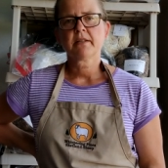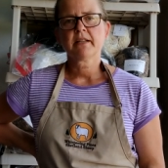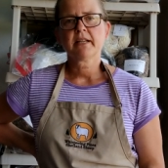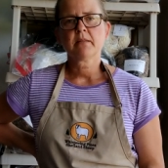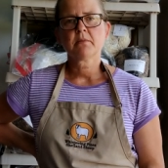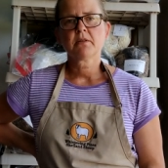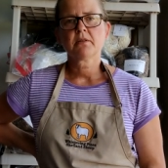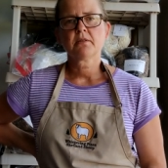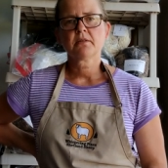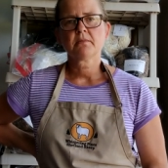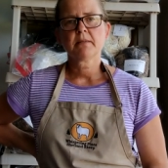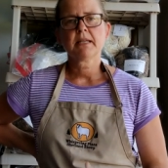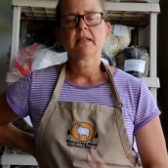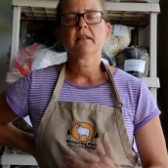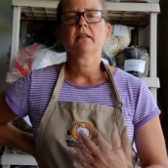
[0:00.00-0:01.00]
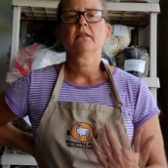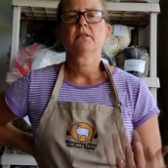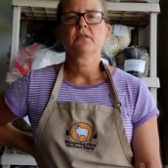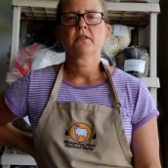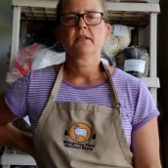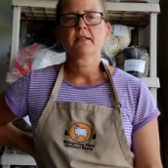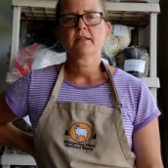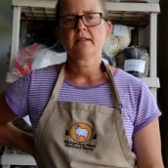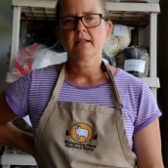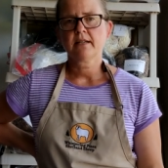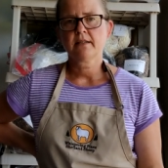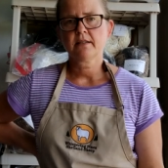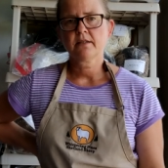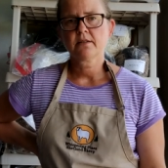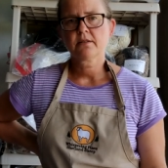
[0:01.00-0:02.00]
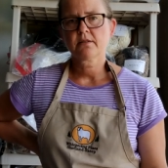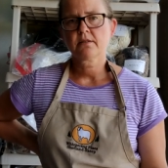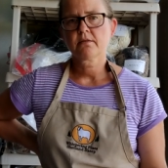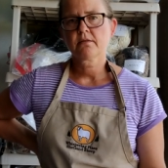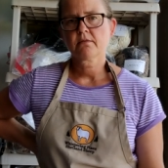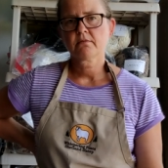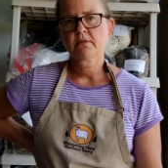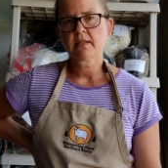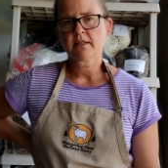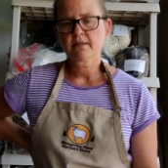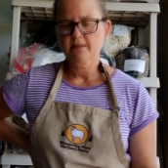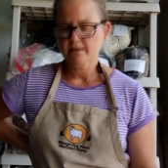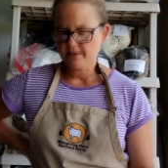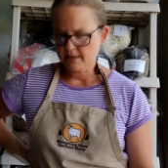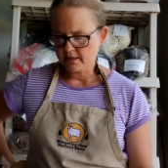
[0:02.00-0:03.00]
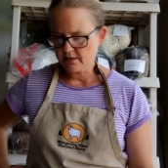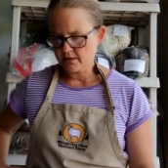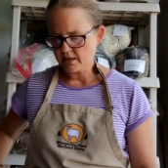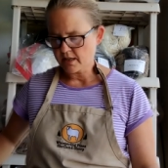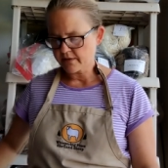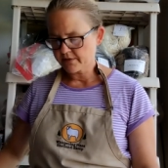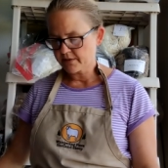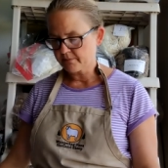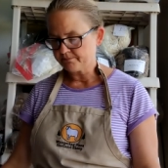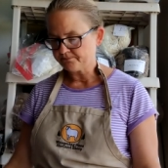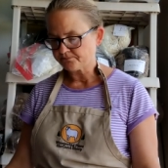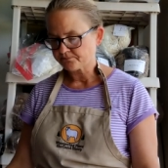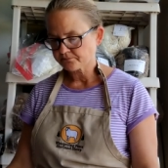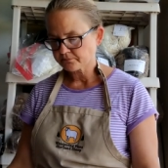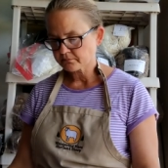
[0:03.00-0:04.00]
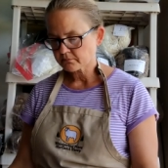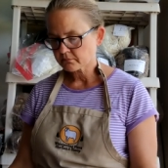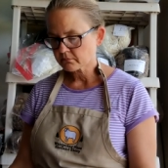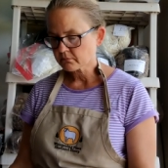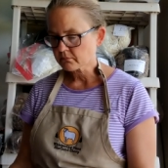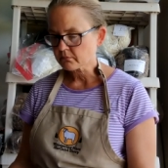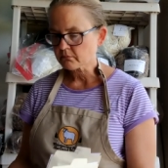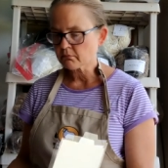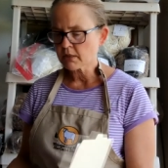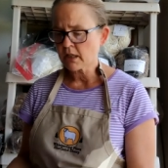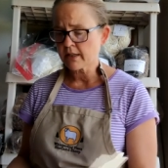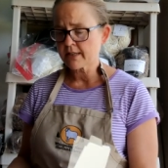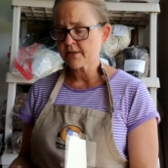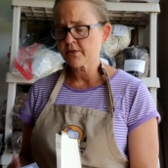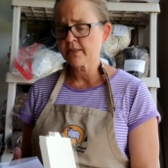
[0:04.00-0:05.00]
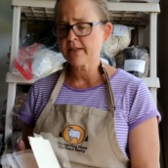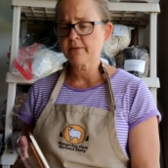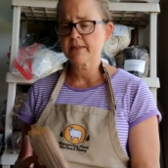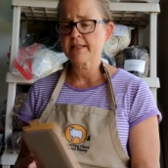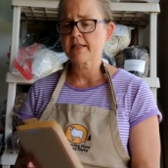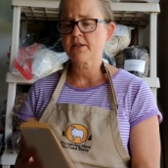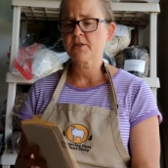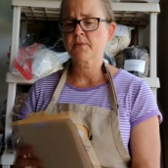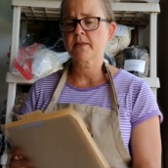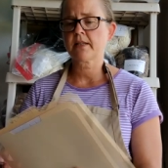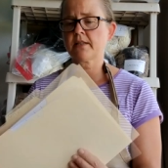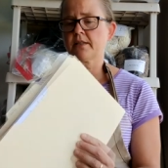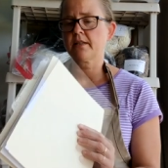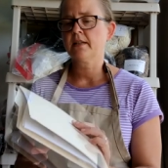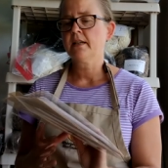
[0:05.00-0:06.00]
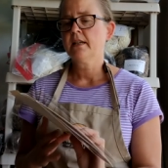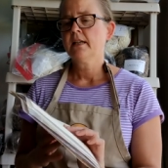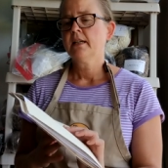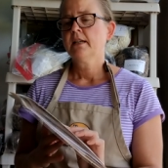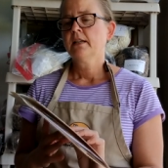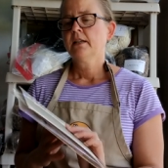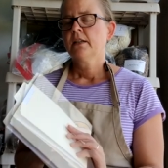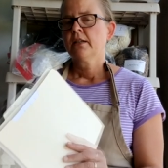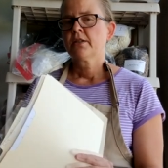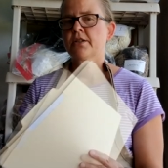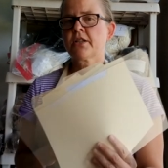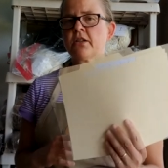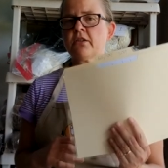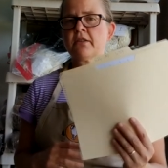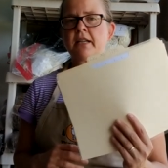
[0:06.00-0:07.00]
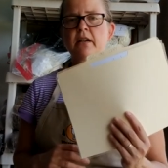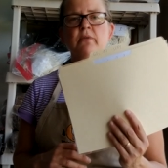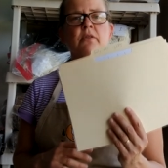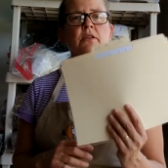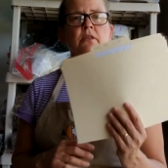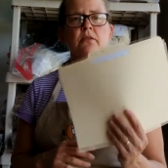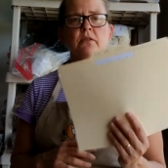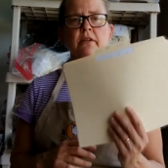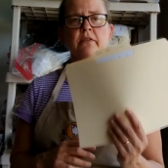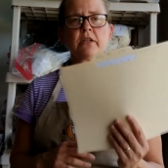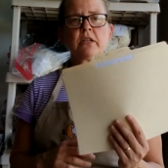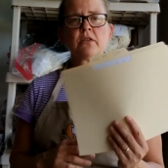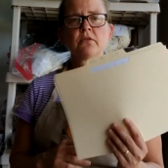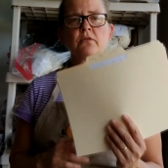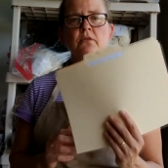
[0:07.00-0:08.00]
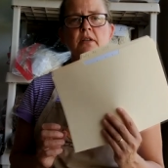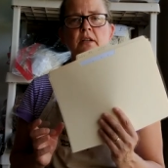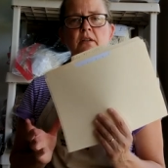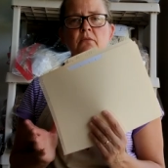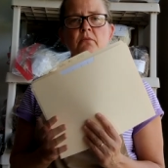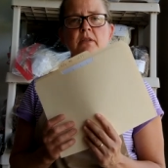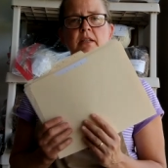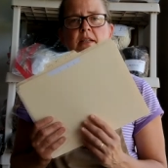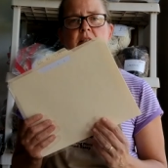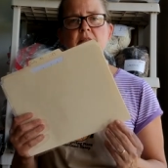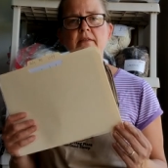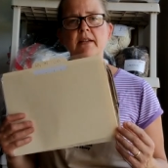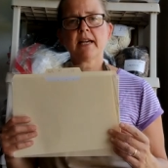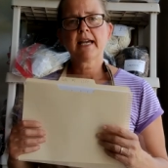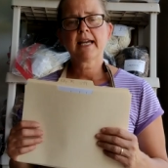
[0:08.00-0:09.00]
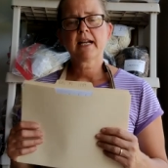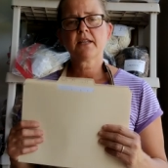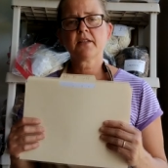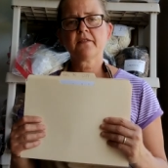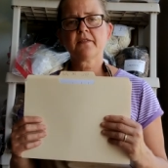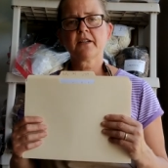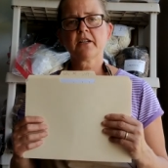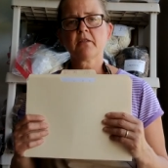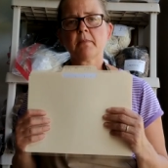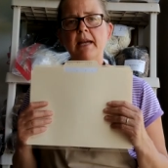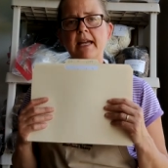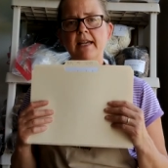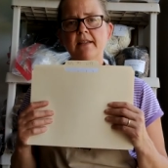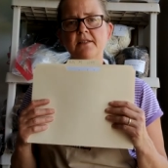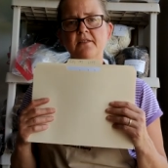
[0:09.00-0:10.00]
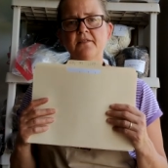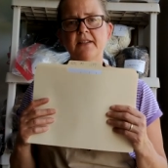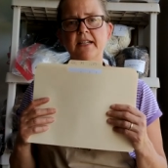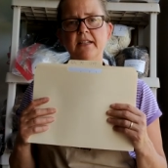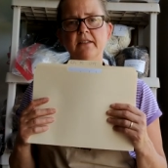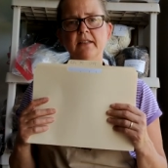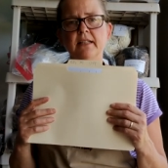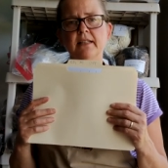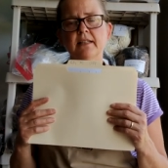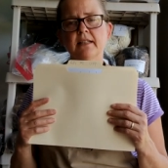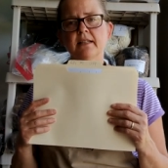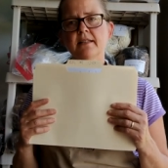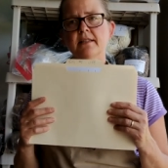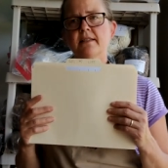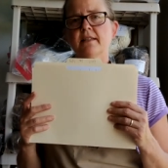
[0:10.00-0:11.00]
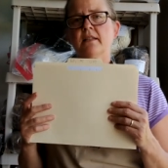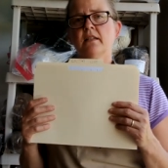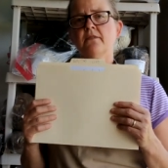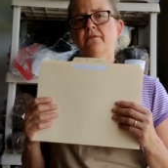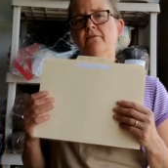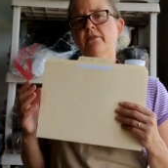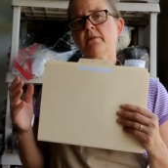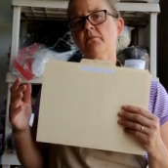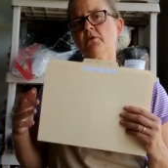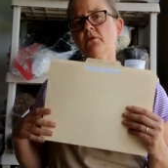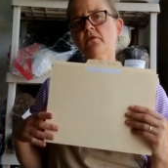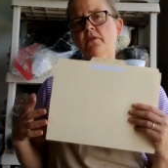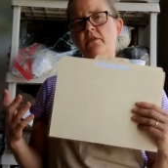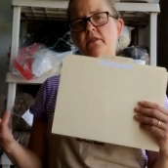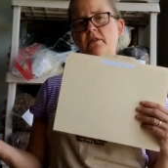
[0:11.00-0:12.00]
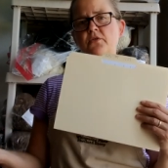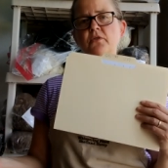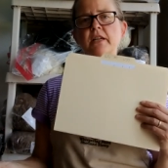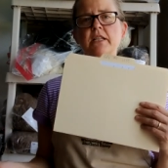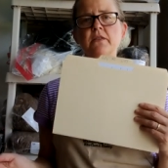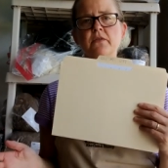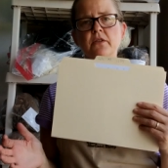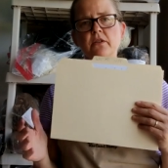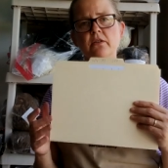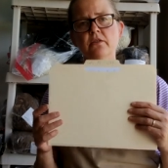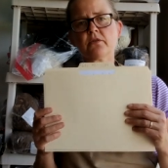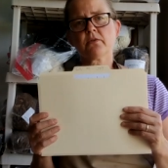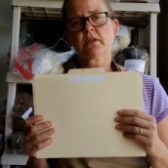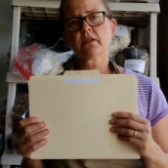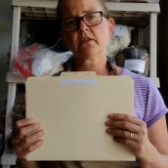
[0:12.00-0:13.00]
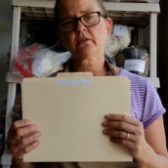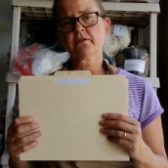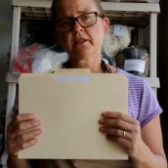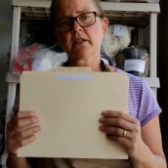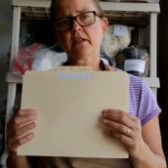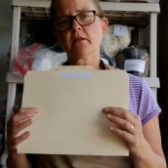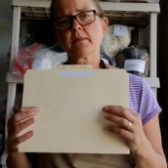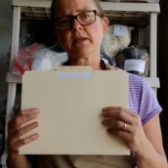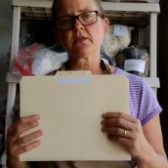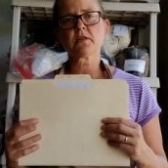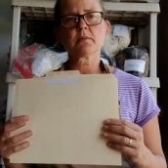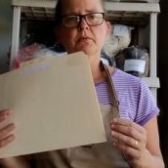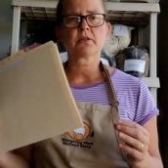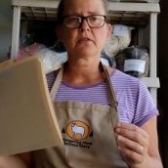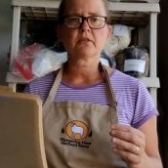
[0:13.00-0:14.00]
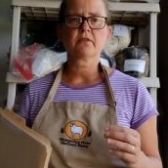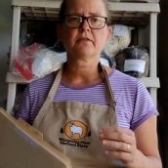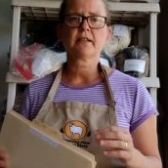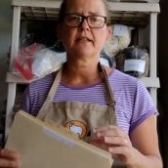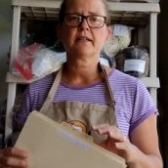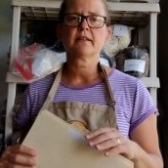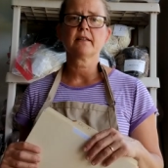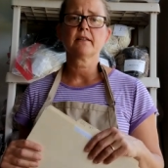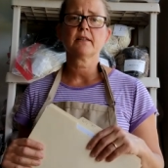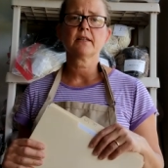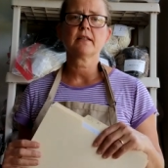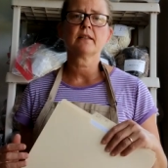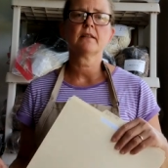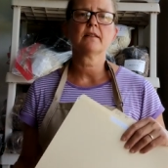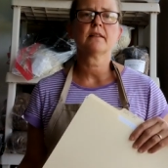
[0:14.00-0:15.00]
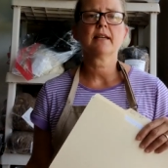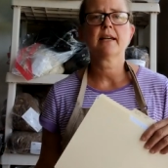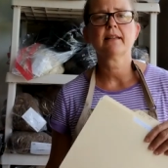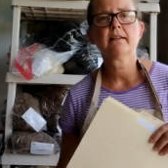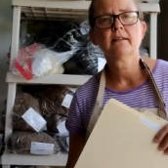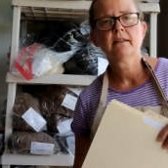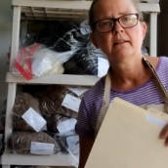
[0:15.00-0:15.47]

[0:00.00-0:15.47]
diameter to make it so that it's not as next to skin soft. All right, so anyways, I just wanted to share that with you. Every ewe that we had on the farm has a file like this. If we move her and transfer her to another farm, I just put her file in that